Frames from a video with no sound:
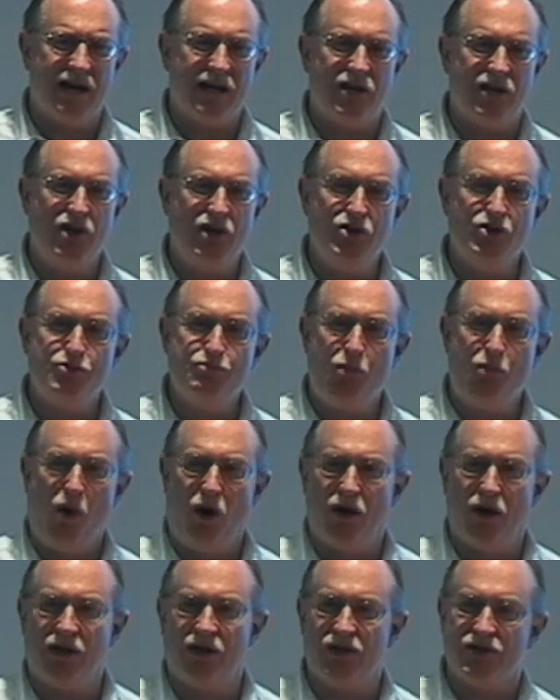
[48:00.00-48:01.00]
a huge
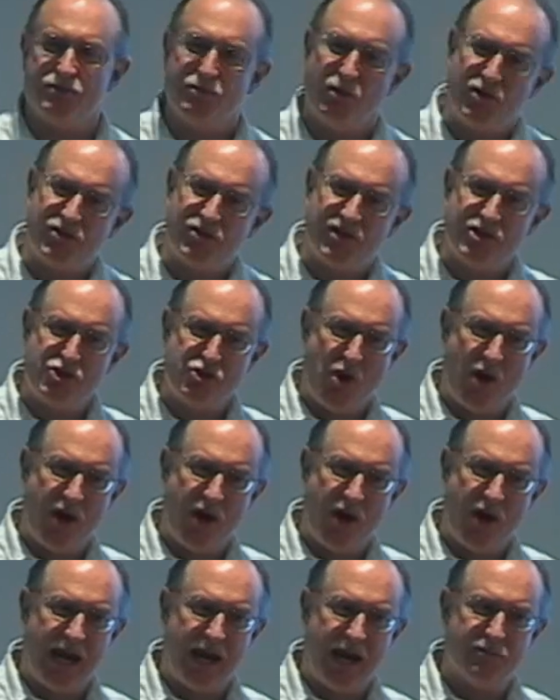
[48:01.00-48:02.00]
part because most of the joint
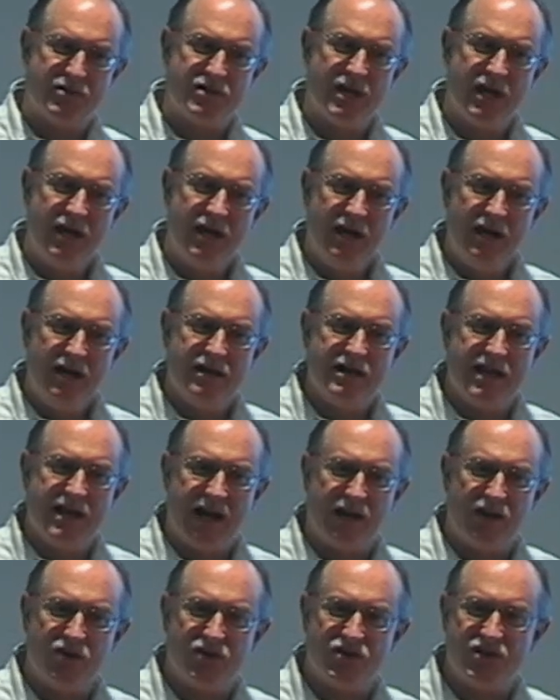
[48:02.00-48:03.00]
games
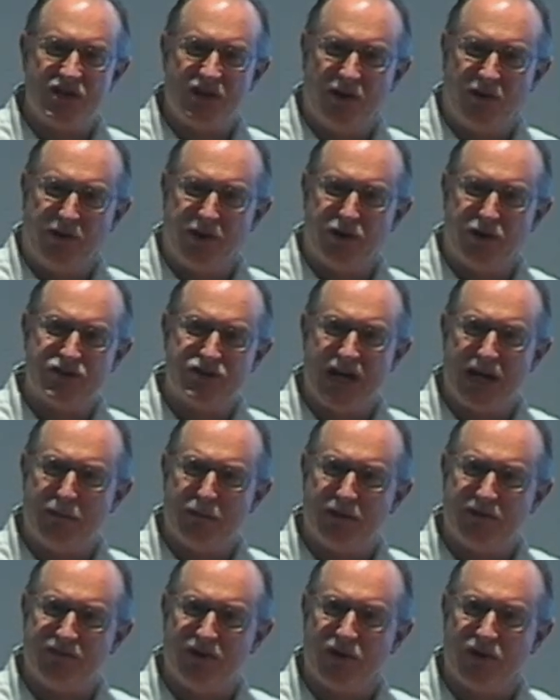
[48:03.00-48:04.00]
that you see are
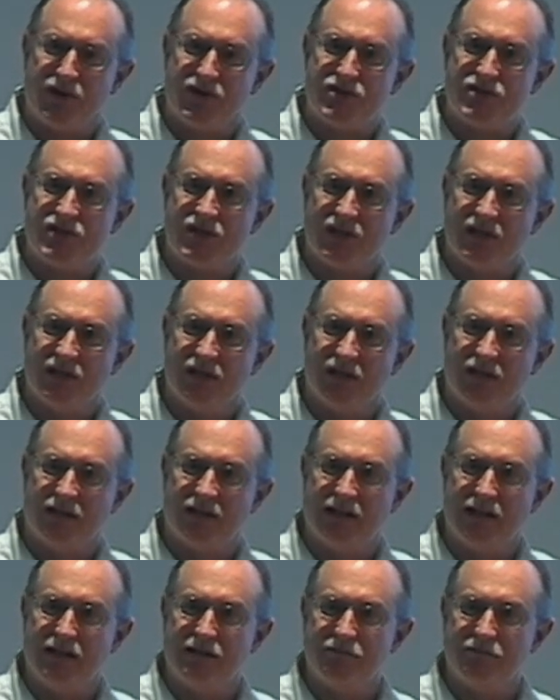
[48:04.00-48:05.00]
entertainment focused, all
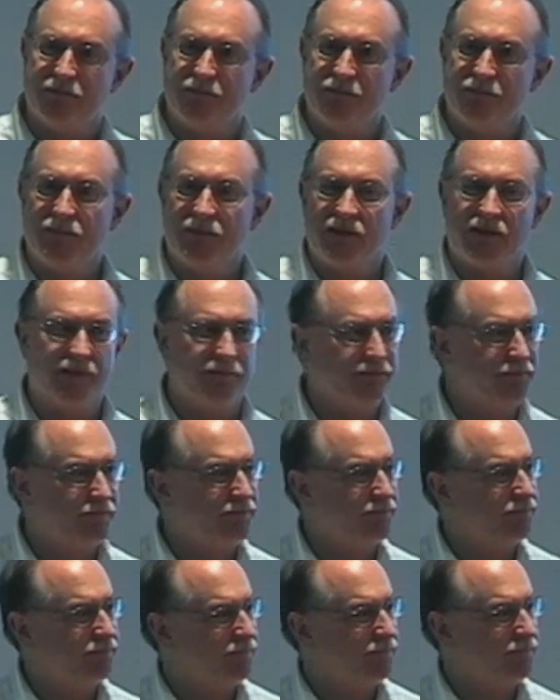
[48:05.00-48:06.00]
right?
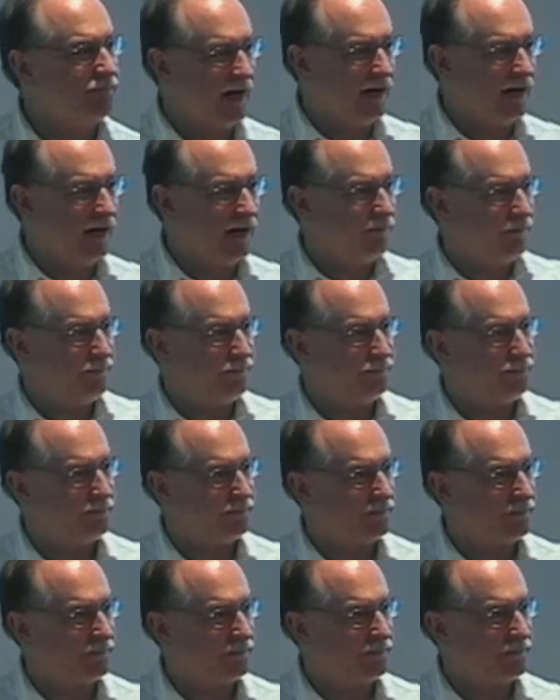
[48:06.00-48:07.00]
Yeah?
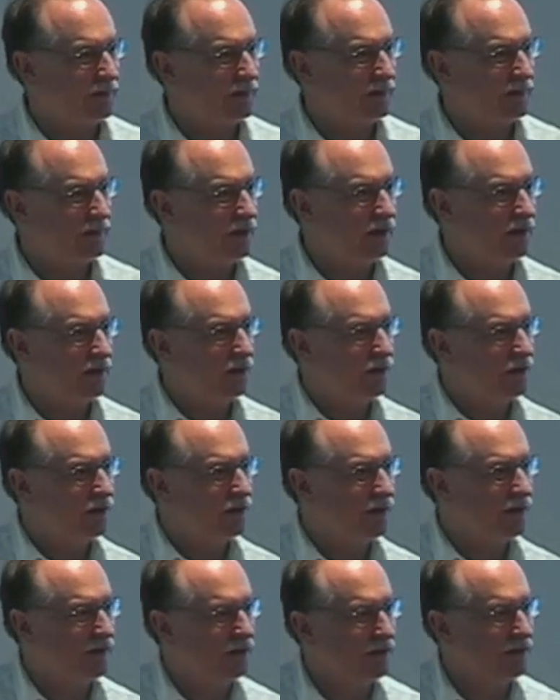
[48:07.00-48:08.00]
Anybody go
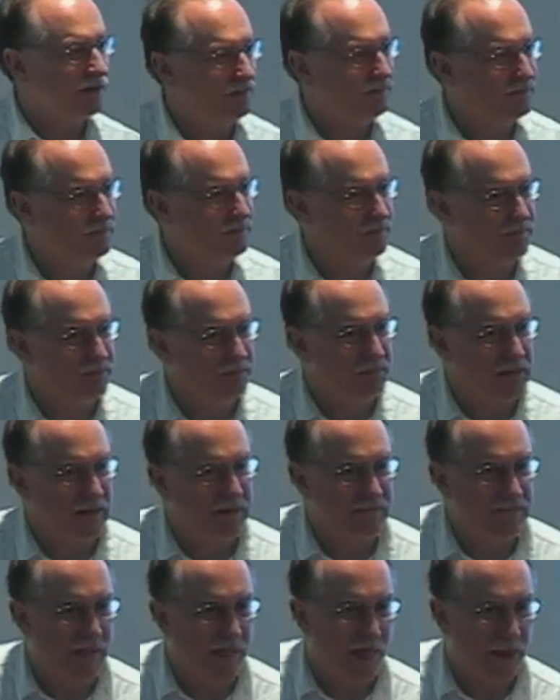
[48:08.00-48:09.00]
into educational
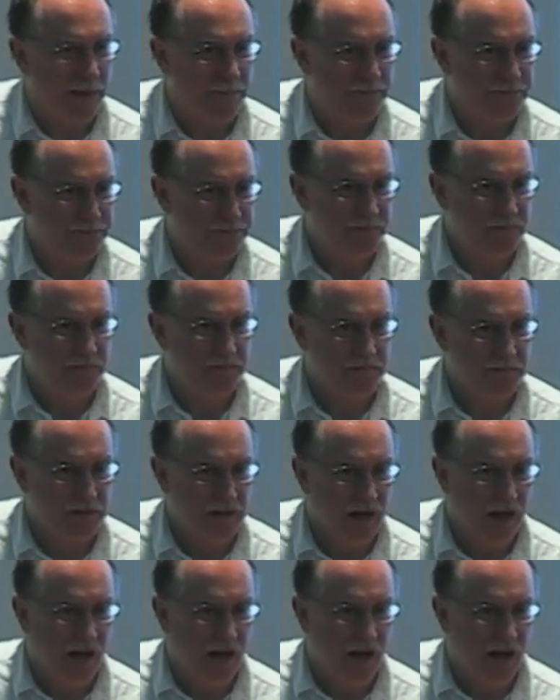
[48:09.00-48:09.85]
uh, software?